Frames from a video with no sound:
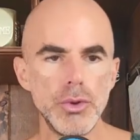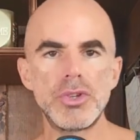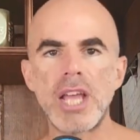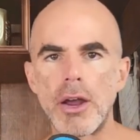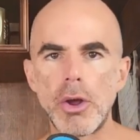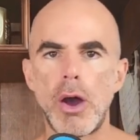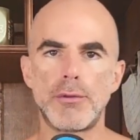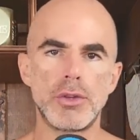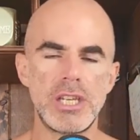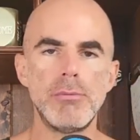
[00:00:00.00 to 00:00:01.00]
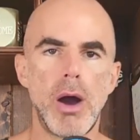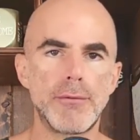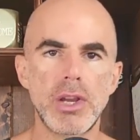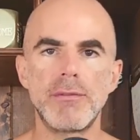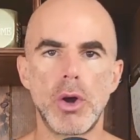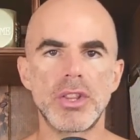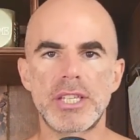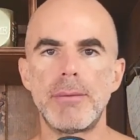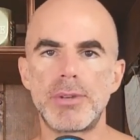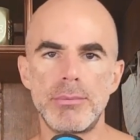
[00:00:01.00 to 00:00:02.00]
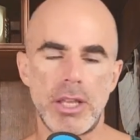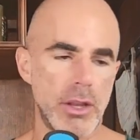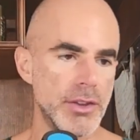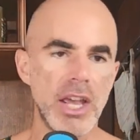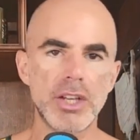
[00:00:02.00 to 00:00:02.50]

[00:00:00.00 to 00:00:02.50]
do sound off. You seem off. You're giving all the symptoms. And